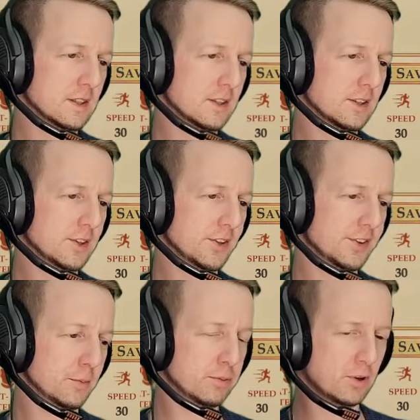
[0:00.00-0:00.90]
because
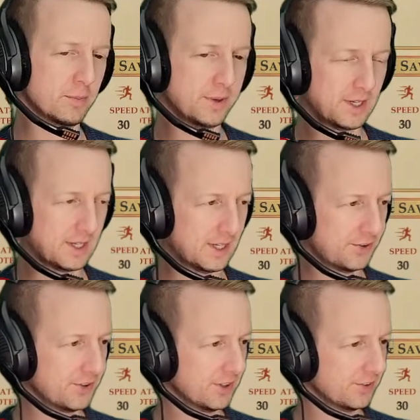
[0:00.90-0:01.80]
that's our primary
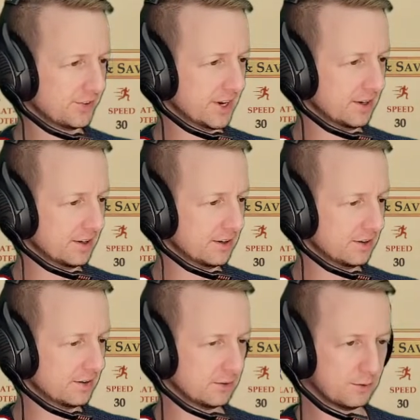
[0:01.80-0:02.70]
casting stat.
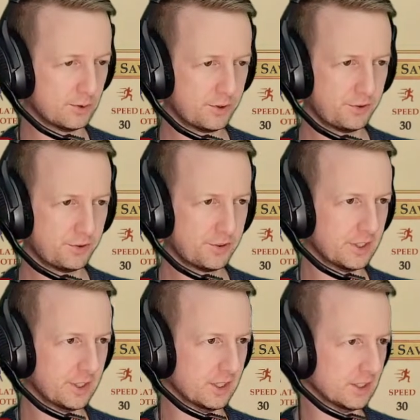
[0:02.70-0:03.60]
What is
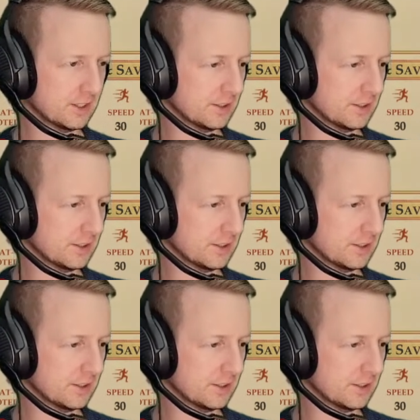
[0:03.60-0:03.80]
the